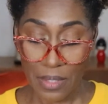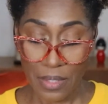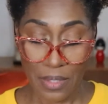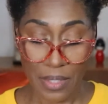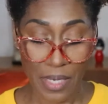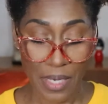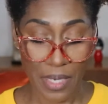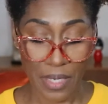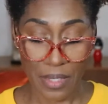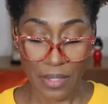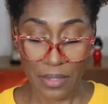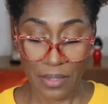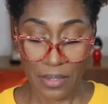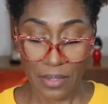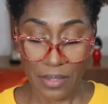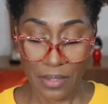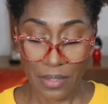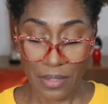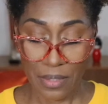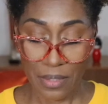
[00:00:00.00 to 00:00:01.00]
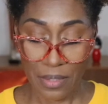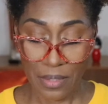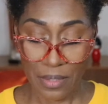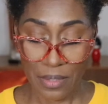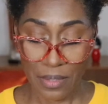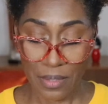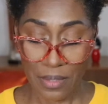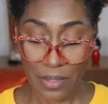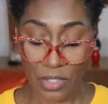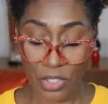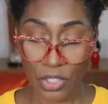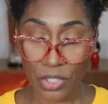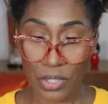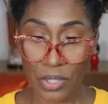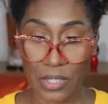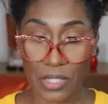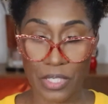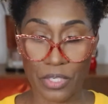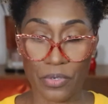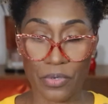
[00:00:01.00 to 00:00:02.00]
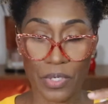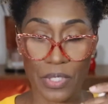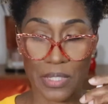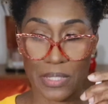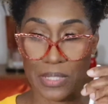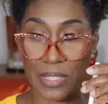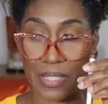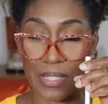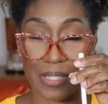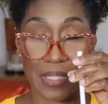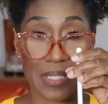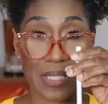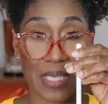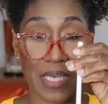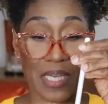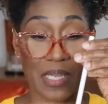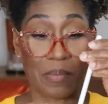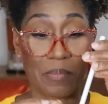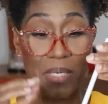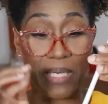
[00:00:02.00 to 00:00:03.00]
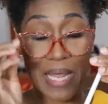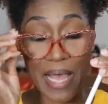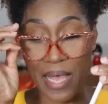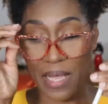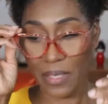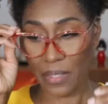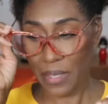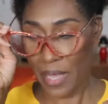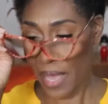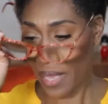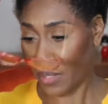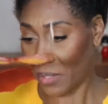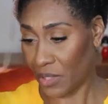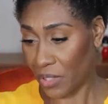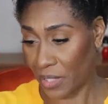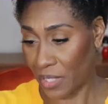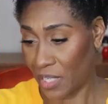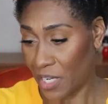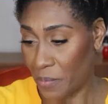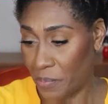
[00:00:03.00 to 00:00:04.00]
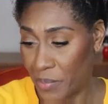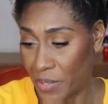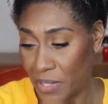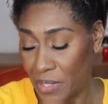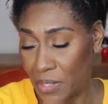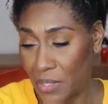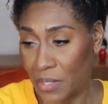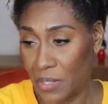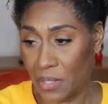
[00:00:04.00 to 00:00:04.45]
yeah. The little sticker on it says 10, but I'll look it up and